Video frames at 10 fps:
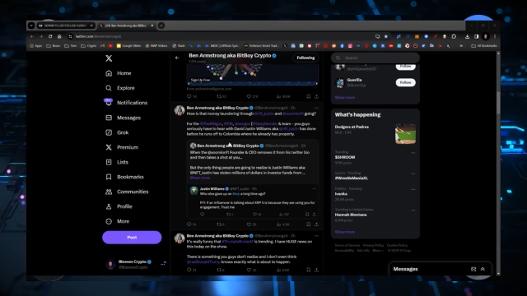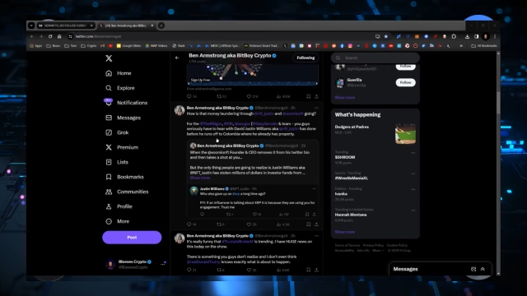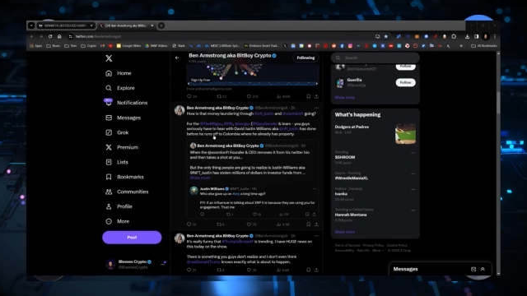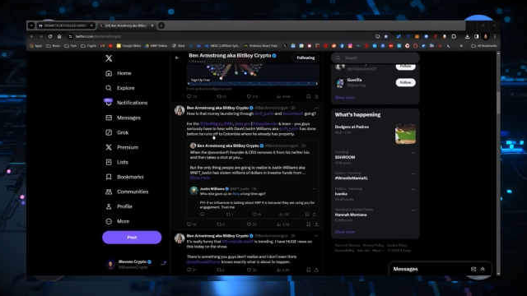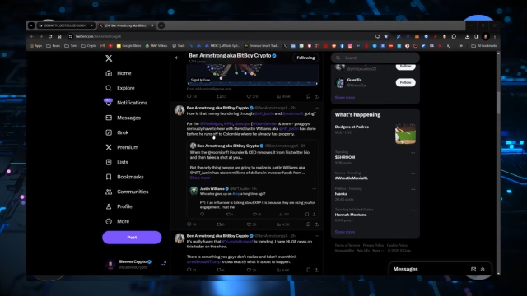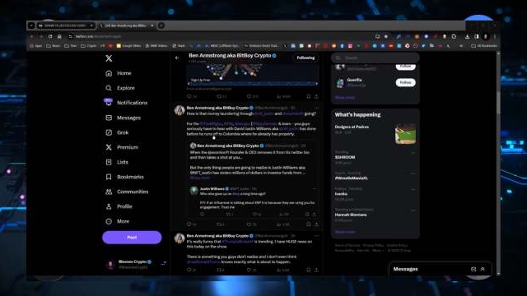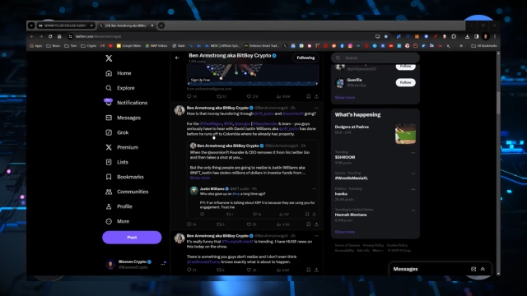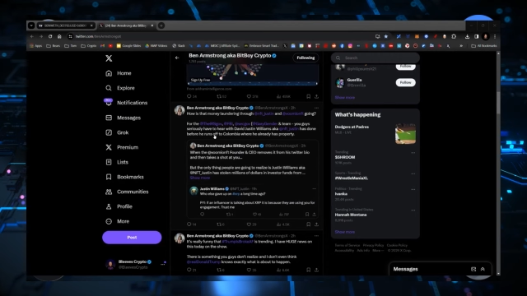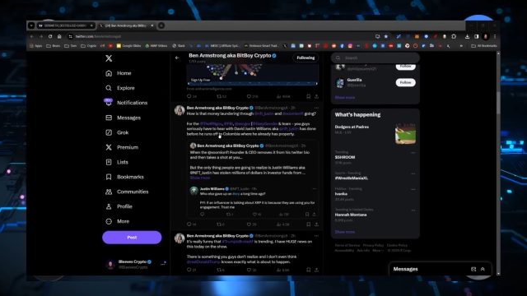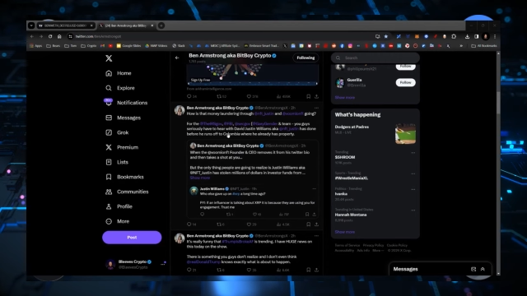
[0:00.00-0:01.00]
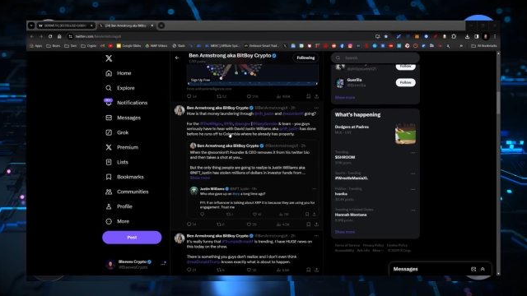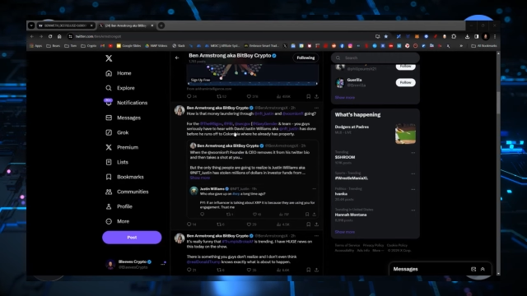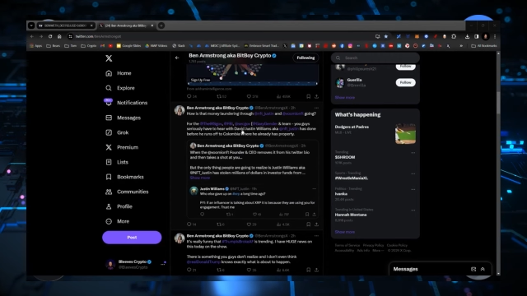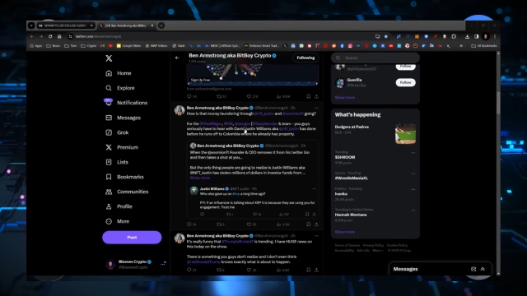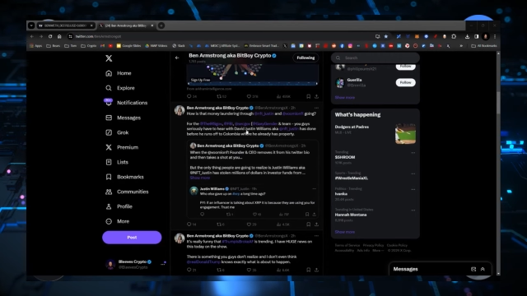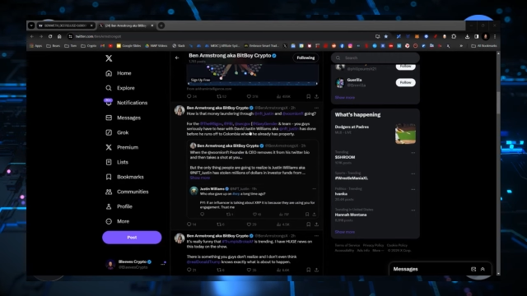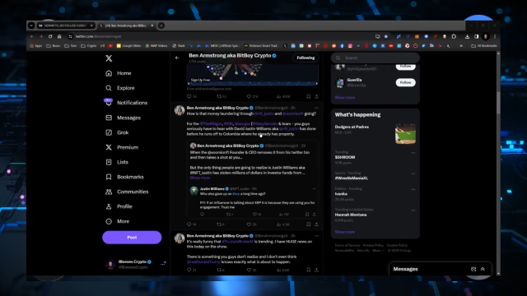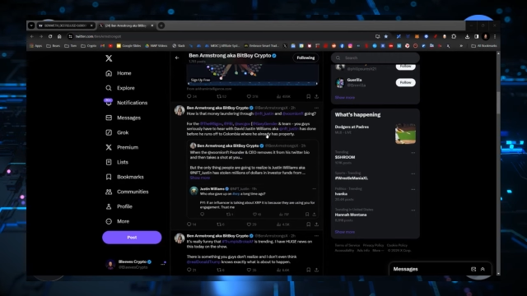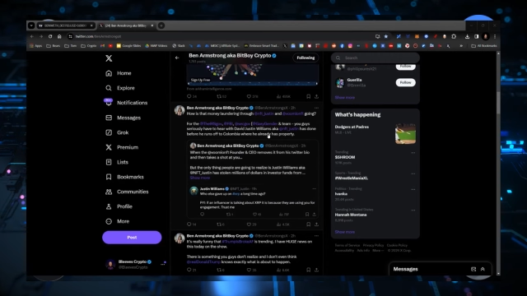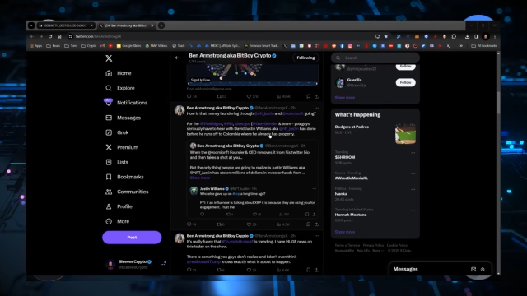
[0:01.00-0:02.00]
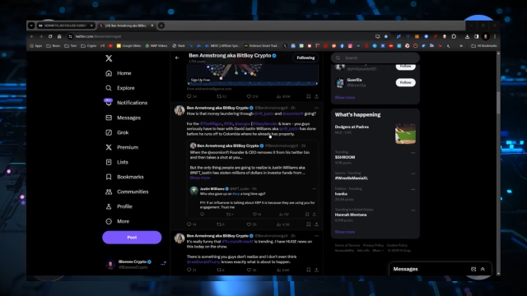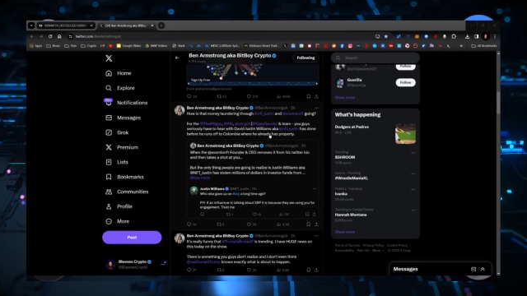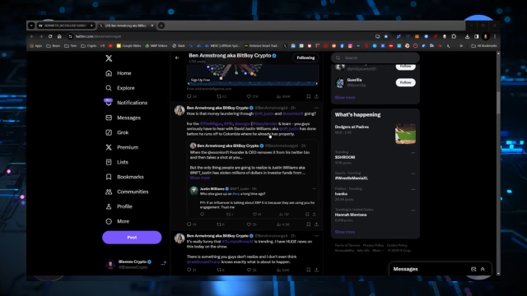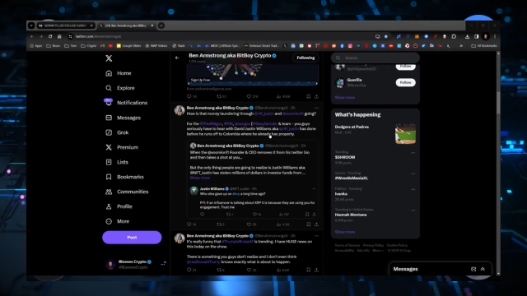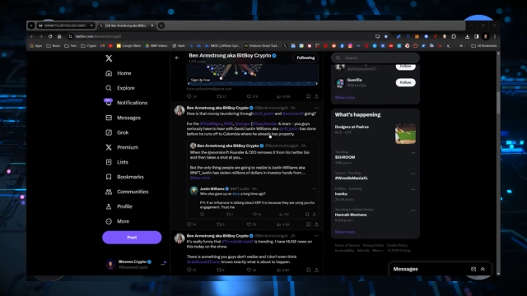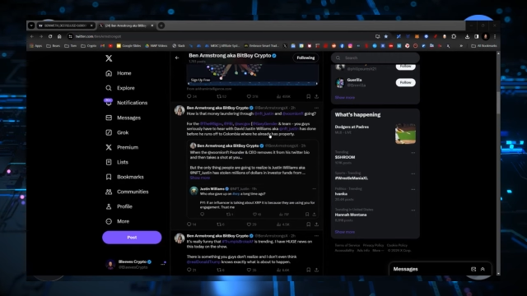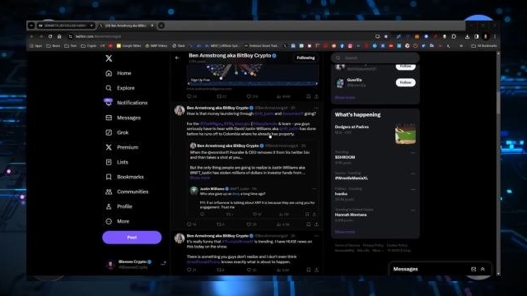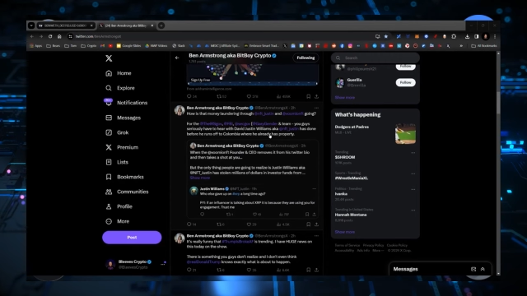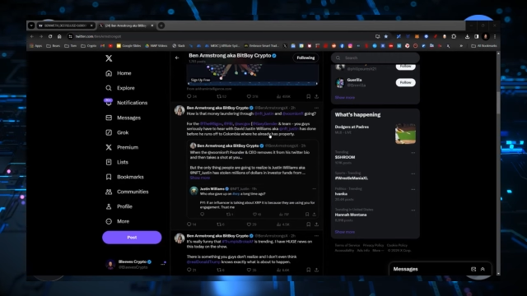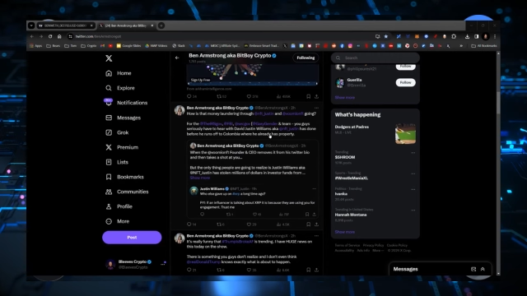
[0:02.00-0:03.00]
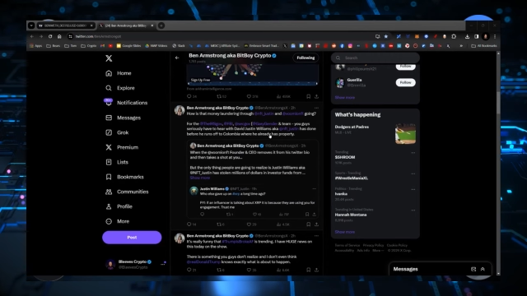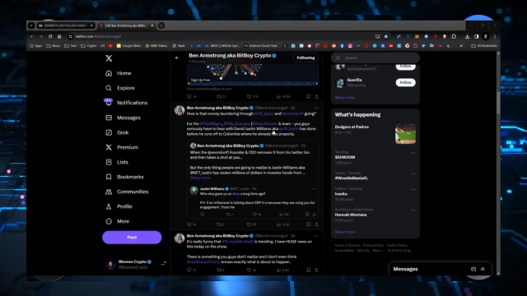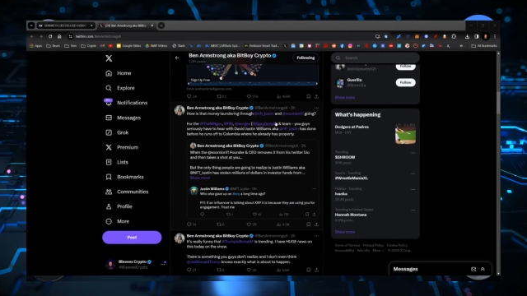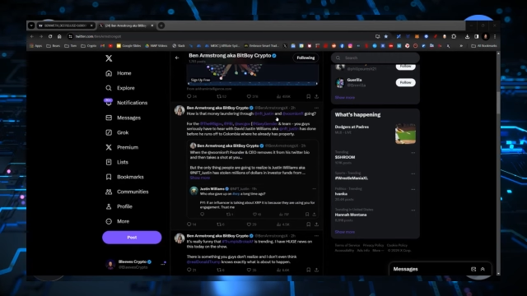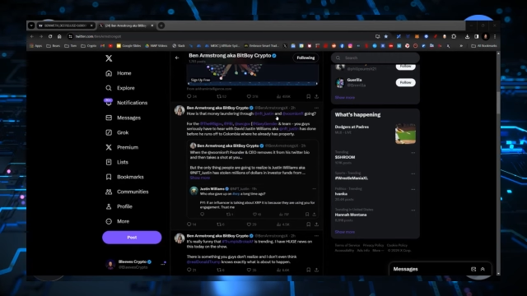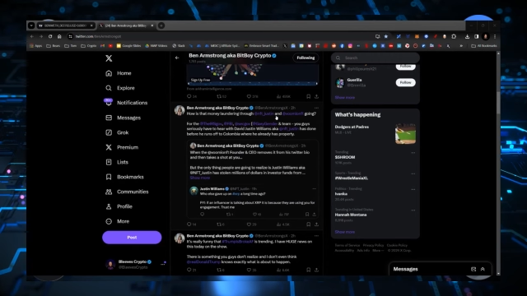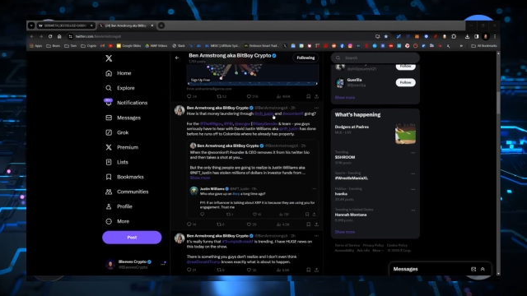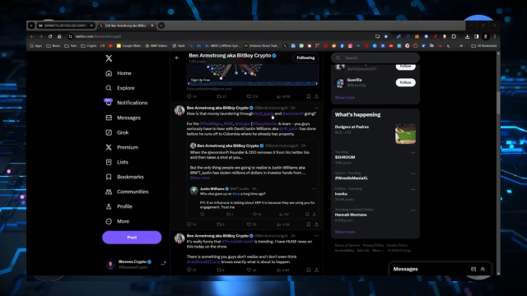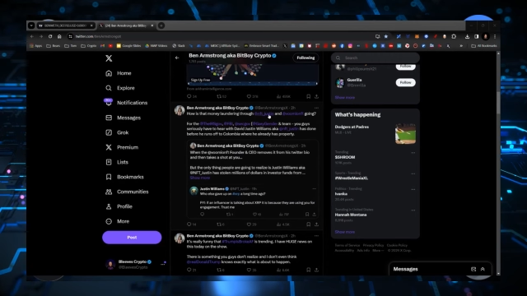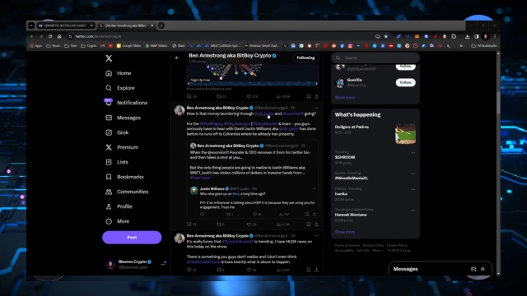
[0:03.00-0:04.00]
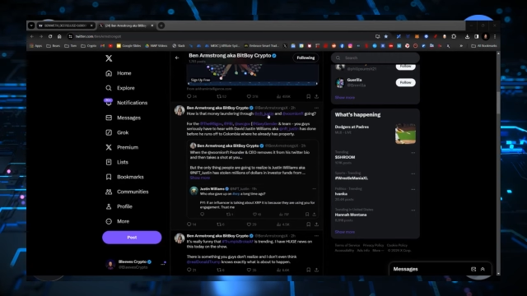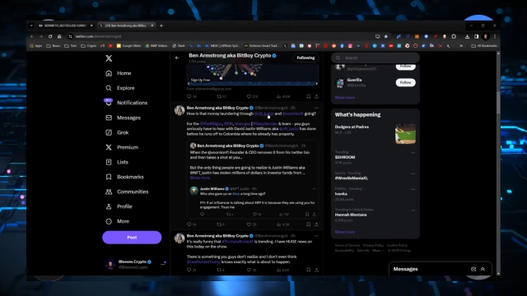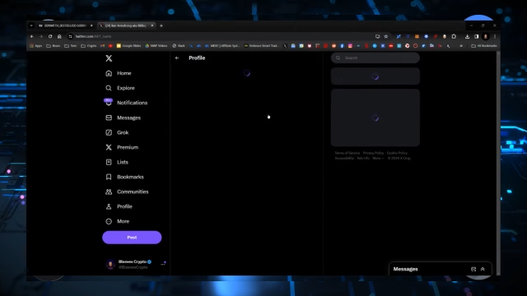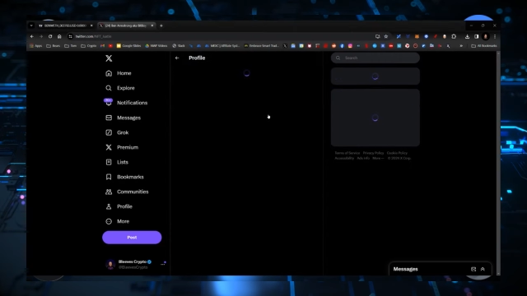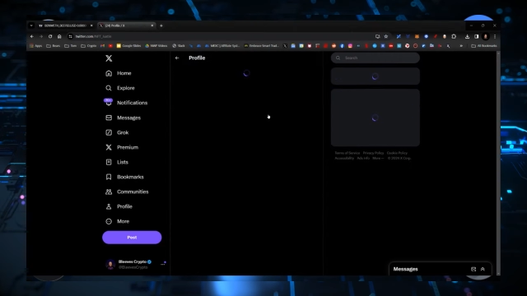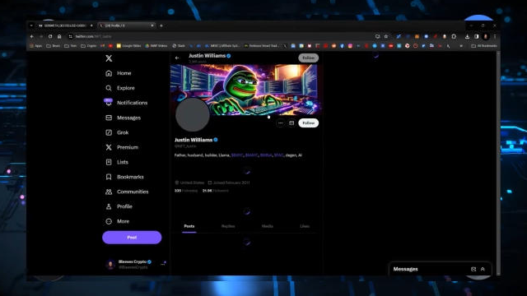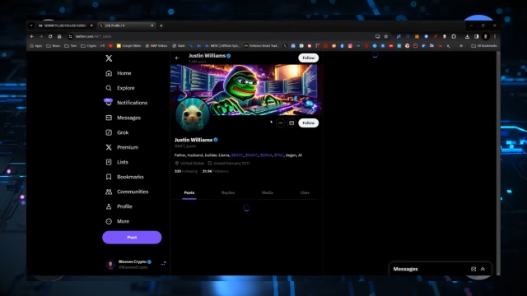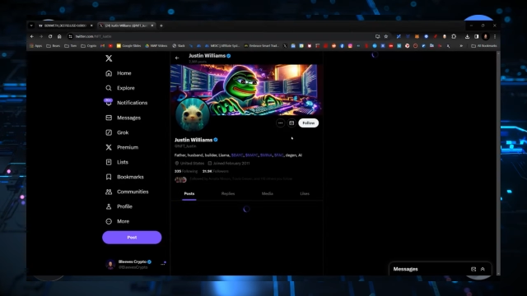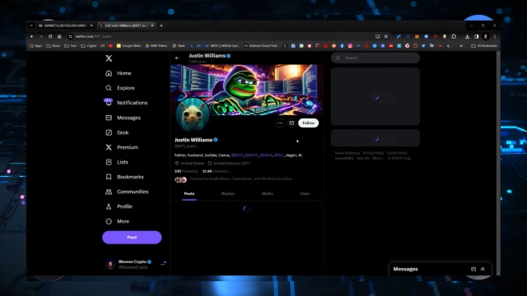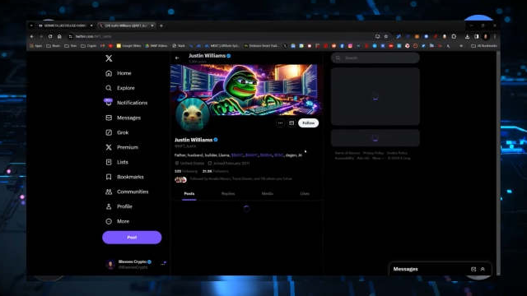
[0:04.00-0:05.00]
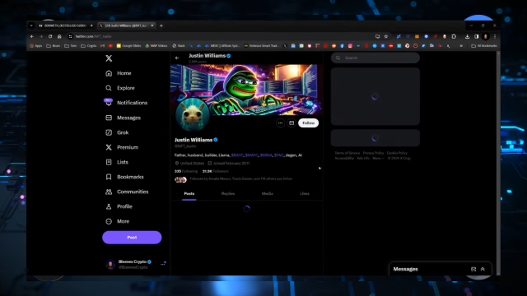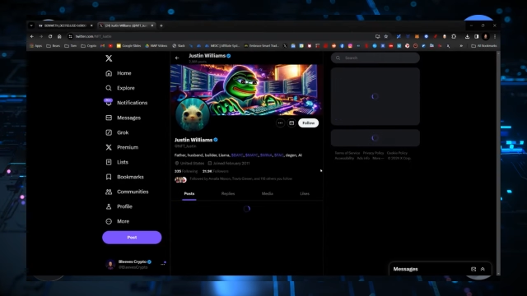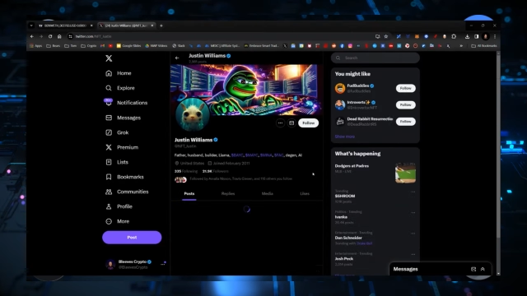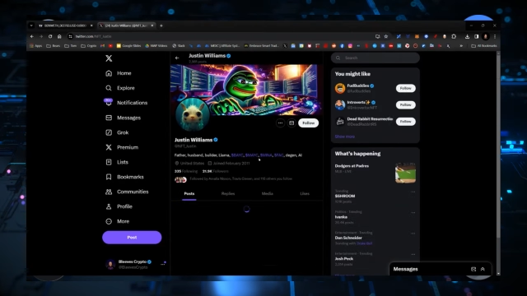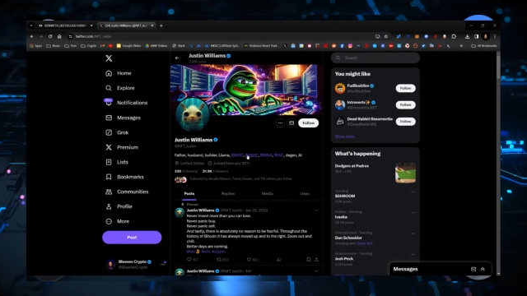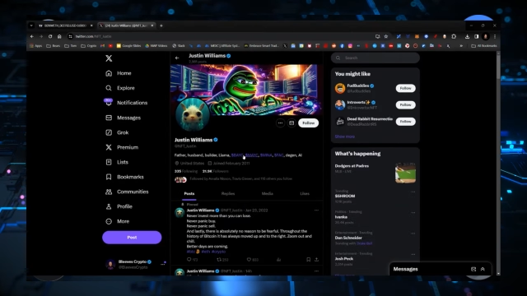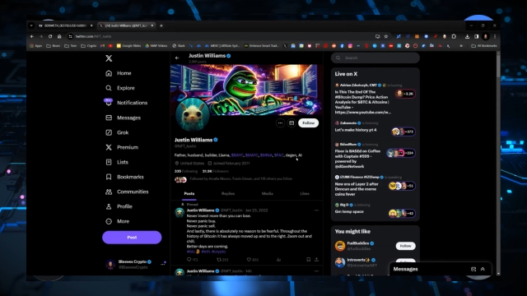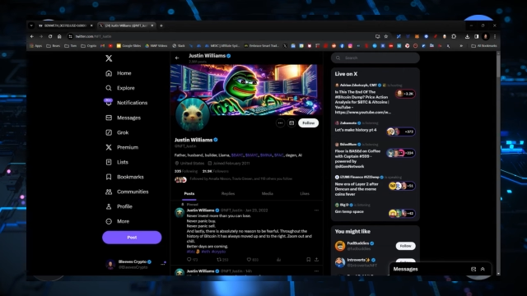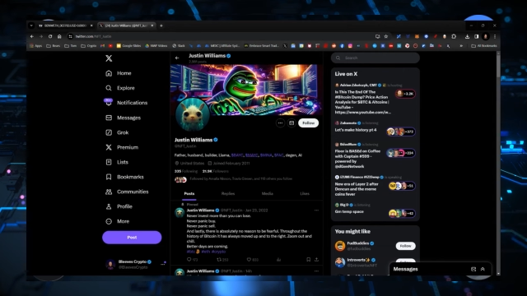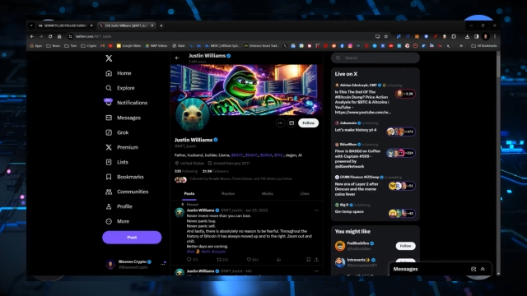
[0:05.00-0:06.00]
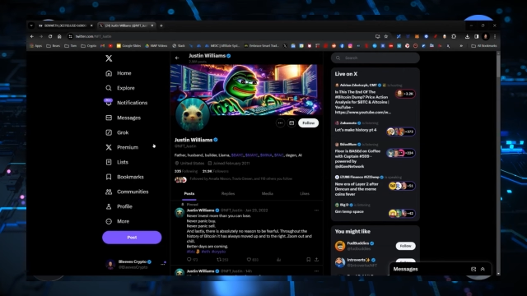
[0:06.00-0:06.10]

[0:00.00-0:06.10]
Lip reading: No face is visible, so there are no lips to read.